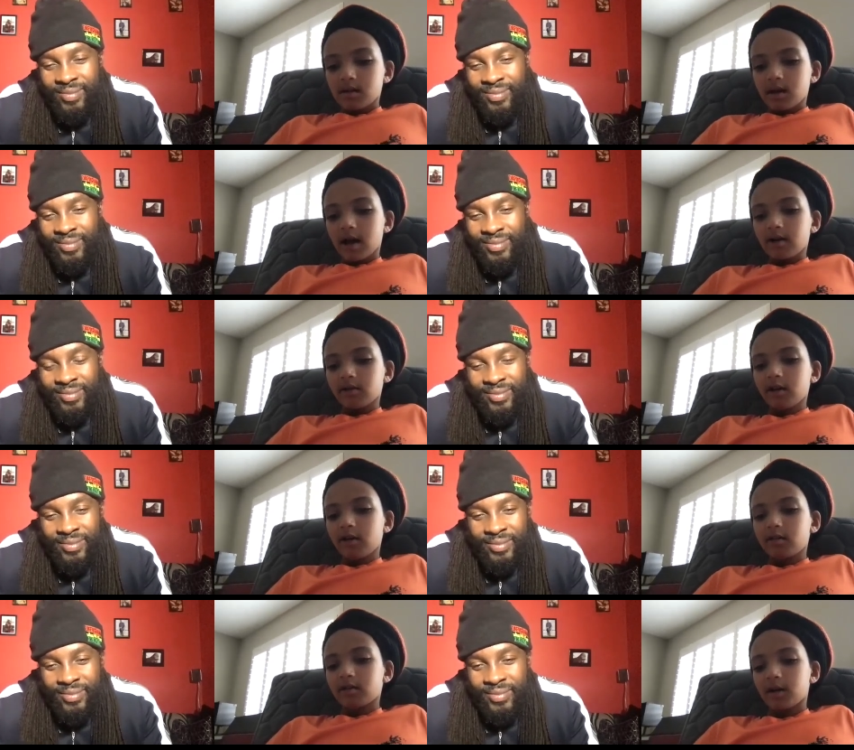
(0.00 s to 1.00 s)
Speaker 1: I don't
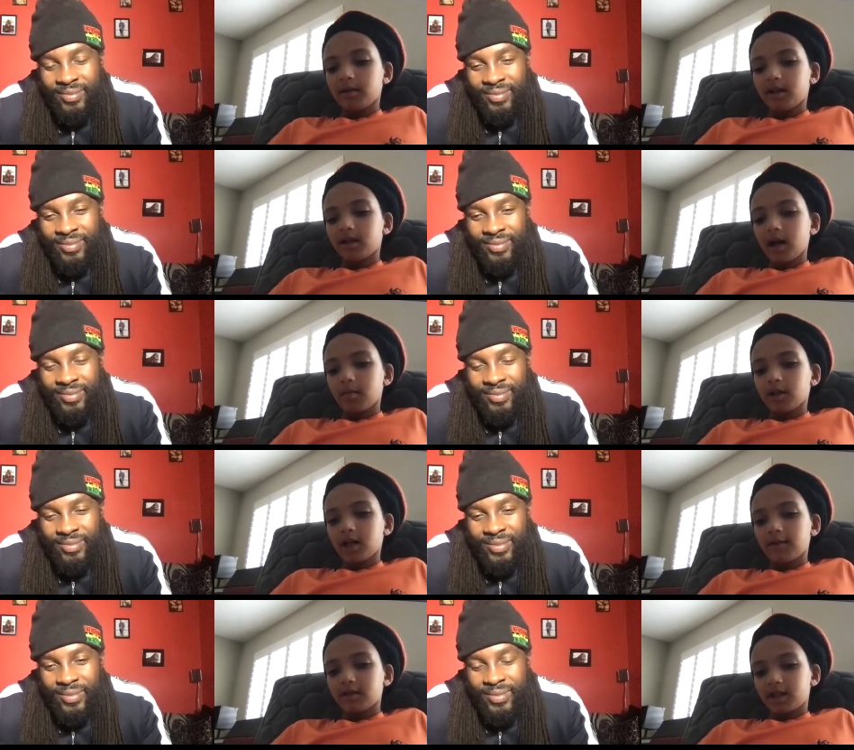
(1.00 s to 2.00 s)
know. I mean, I'm gonna
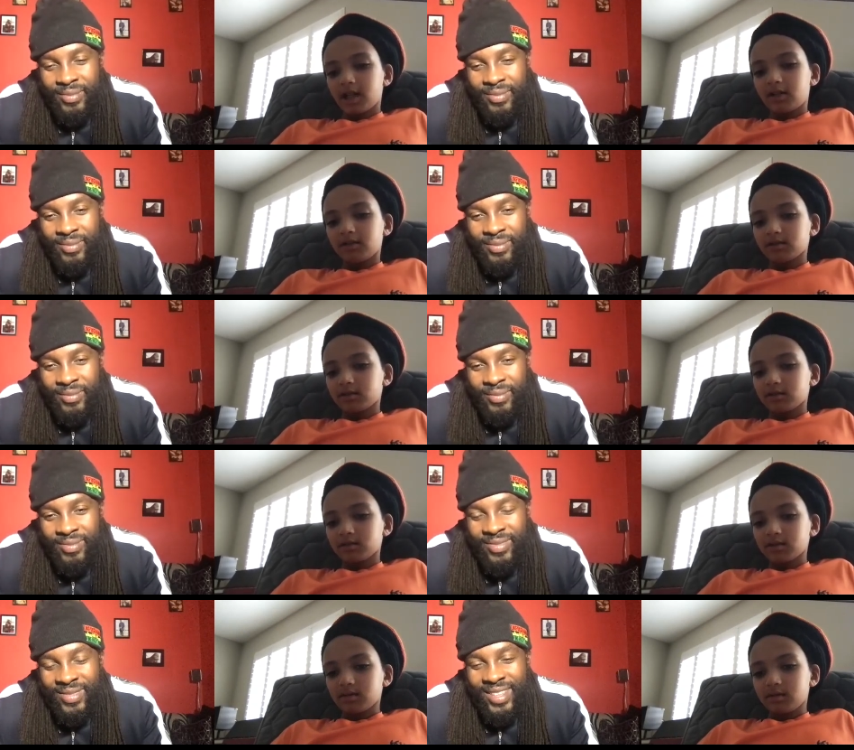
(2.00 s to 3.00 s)
have to count.
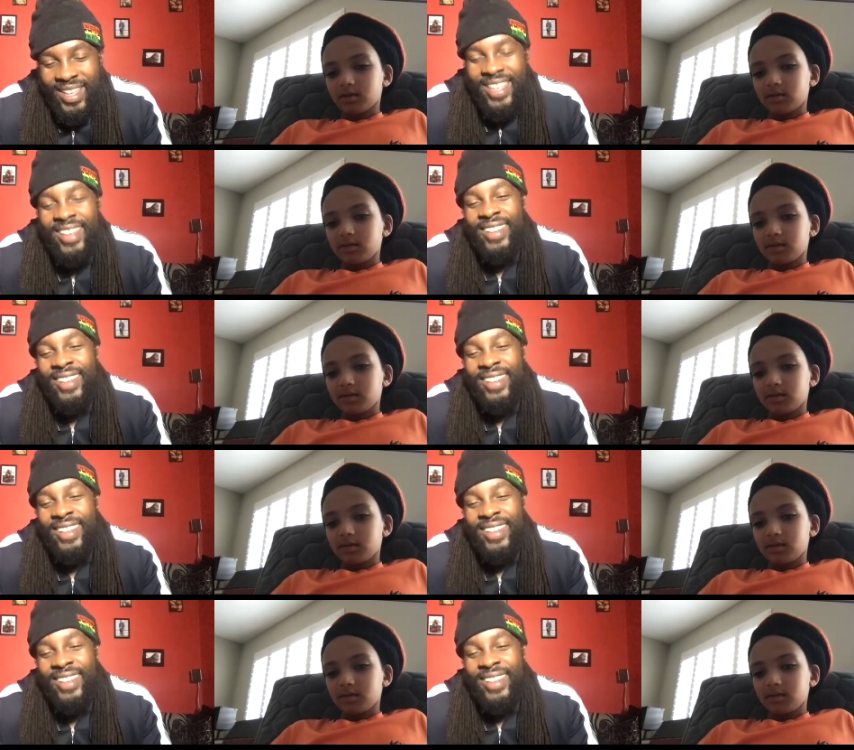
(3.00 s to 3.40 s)
Um,